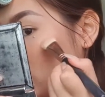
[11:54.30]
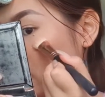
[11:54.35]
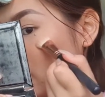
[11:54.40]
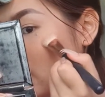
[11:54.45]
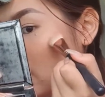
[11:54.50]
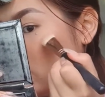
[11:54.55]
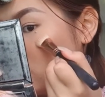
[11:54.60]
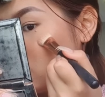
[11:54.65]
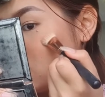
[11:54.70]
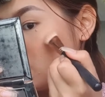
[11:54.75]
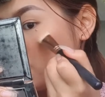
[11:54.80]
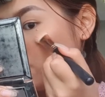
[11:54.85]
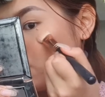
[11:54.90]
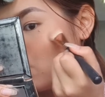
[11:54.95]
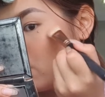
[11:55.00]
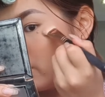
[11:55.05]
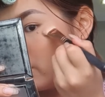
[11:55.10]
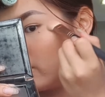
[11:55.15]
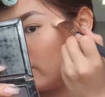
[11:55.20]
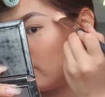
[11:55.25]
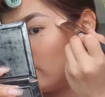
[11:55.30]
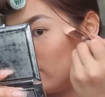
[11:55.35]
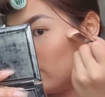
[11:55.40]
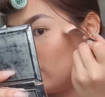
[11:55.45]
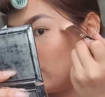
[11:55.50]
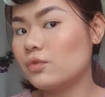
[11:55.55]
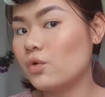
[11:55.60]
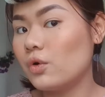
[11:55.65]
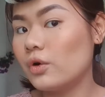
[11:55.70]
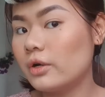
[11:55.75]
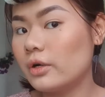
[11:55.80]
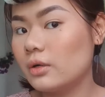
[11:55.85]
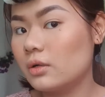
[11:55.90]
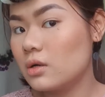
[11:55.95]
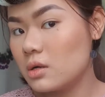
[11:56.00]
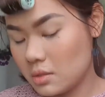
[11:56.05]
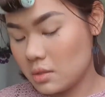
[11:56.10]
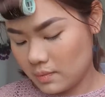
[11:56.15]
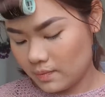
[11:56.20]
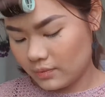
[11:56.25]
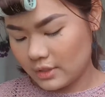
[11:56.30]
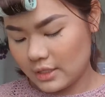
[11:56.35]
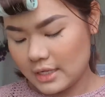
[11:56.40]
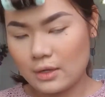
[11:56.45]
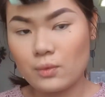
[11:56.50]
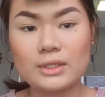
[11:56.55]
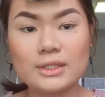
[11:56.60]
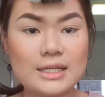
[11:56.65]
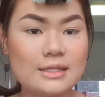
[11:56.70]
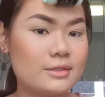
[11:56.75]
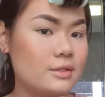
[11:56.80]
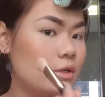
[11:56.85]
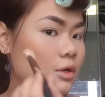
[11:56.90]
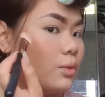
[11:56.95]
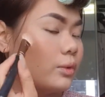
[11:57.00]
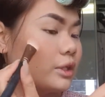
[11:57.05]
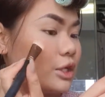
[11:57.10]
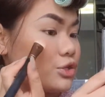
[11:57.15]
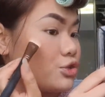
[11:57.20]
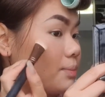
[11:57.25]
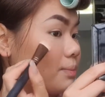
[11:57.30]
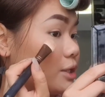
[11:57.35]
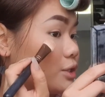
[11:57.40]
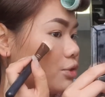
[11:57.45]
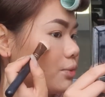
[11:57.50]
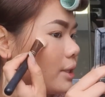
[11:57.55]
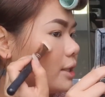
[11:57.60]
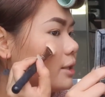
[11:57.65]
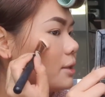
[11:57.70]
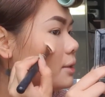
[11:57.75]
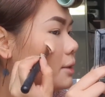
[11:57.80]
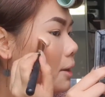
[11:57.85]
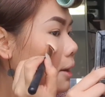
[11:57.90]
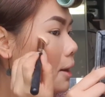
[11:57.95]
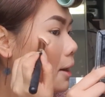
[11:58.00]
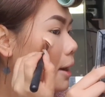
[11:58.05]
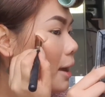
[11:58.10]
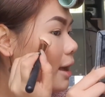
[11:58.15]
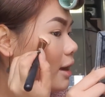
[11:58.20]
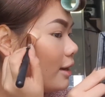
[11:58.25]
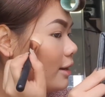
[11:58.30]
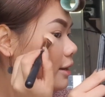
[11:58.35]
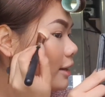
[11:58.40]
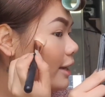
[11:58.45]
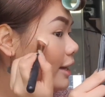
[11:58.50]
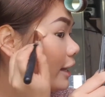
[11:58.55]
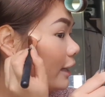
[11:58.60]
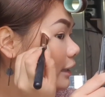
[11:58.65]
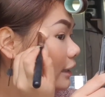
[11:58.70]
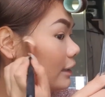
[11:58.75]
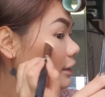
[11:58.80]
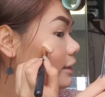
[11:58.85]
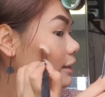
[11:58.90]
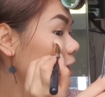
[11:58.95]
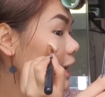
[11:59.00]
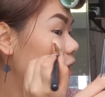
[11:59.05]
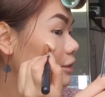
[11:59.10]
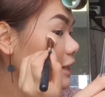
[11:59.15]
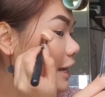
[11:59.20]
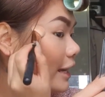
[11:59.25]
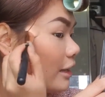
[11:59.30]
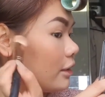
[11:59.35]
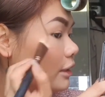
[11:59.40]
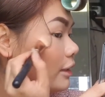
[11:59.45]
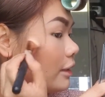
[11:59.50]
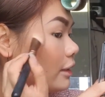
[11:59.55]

was born for, like what they should be doing, and how they